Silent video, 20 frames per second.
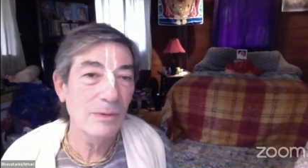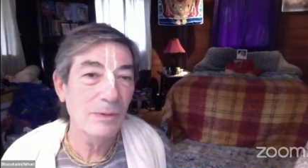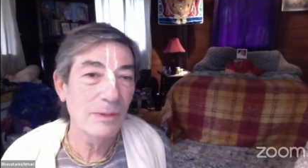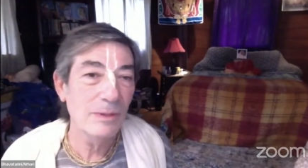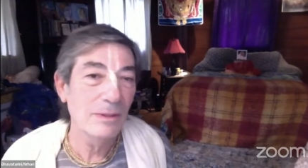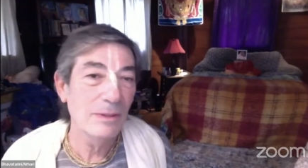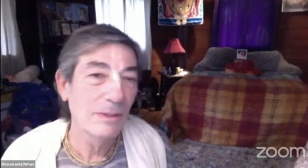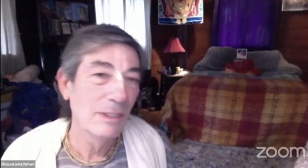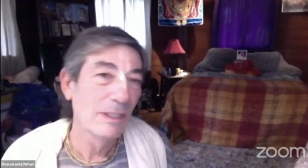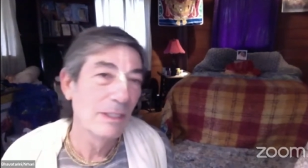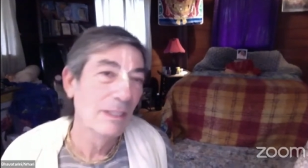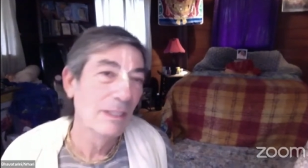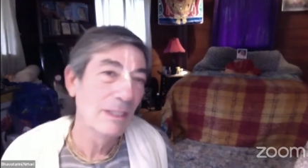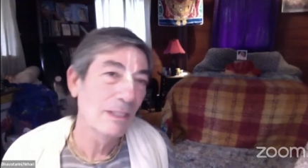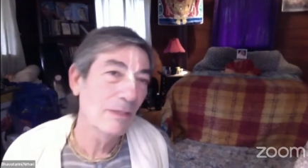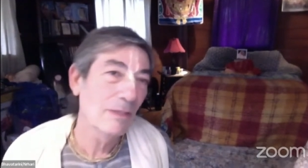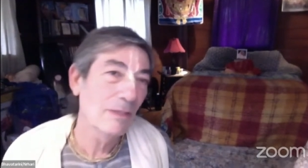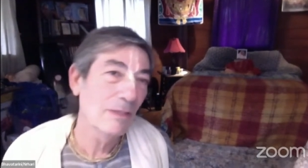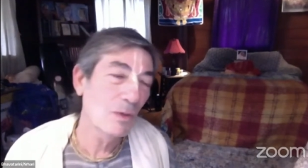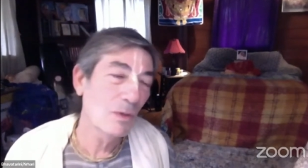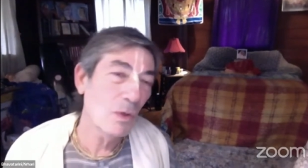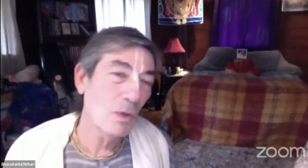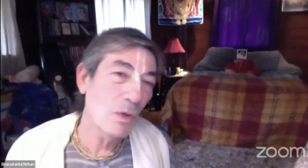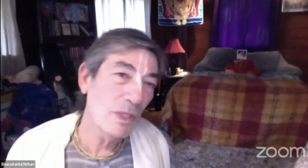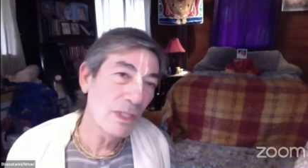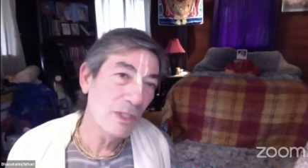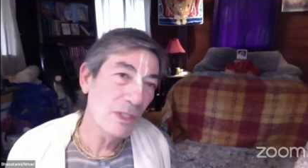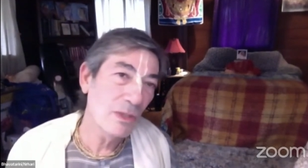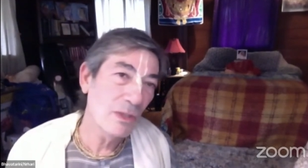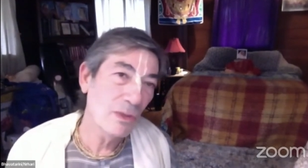you know, go
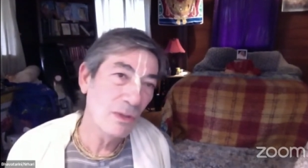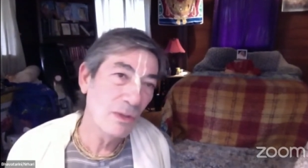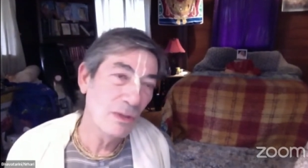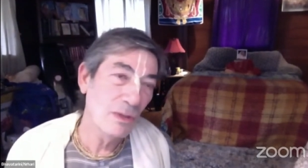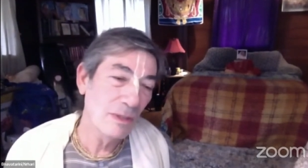into